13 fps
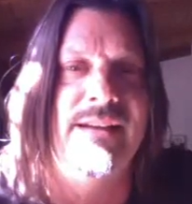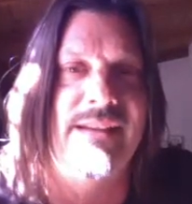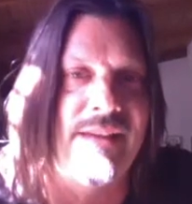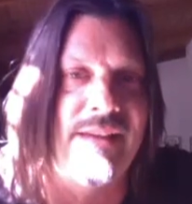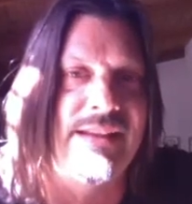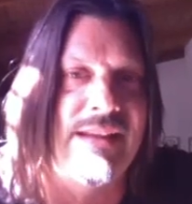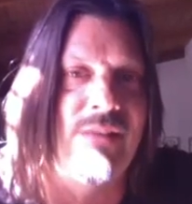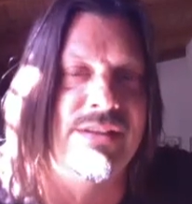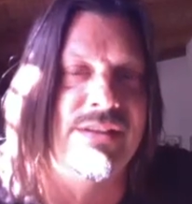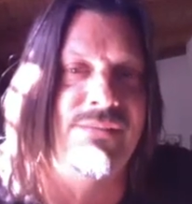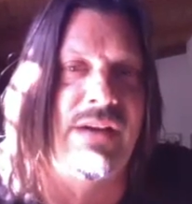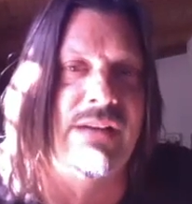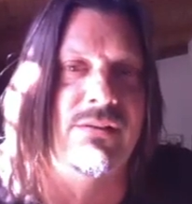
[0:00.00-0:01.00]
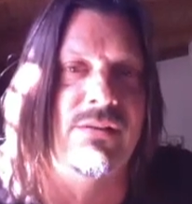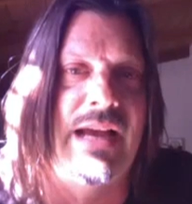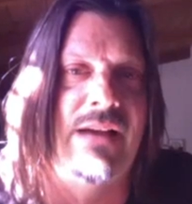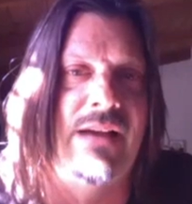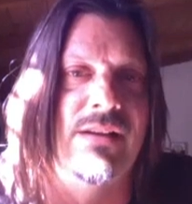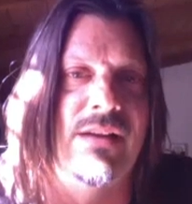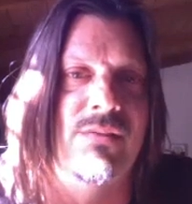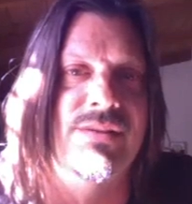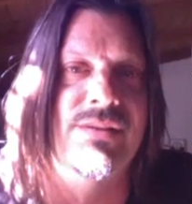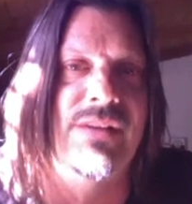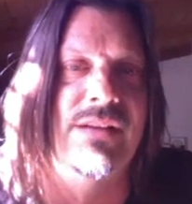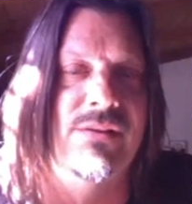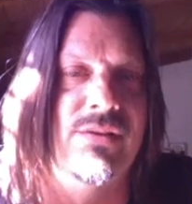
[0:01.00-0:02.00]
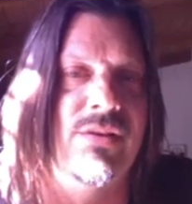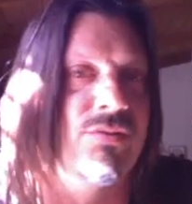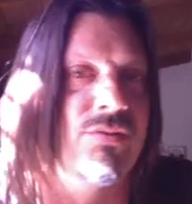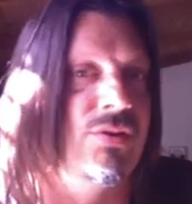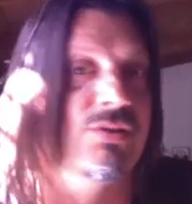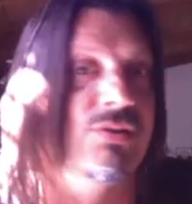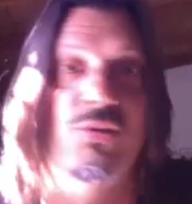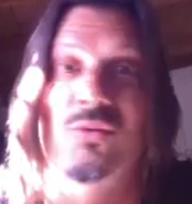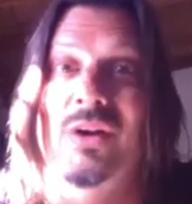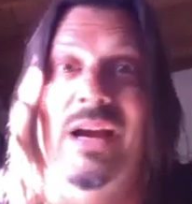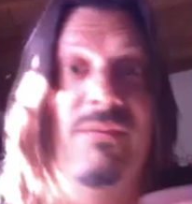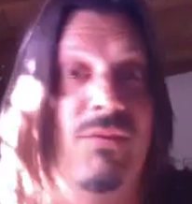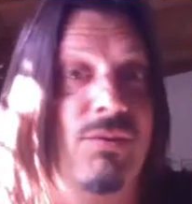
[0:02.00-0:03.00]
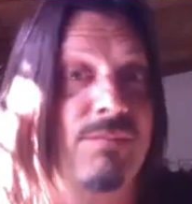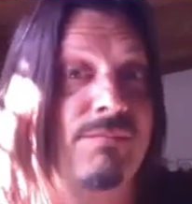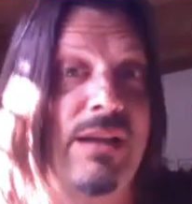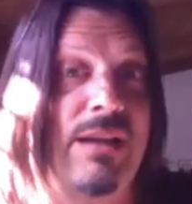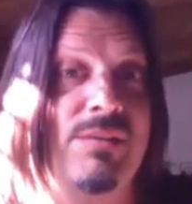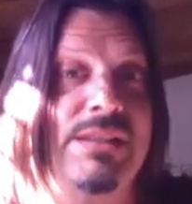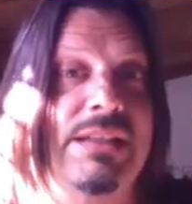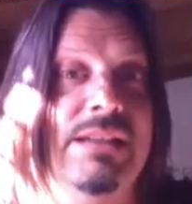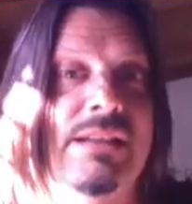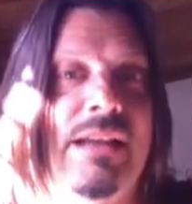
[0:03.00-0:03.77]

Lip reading: And I think that was the final New York Dolls tour ever. That was it.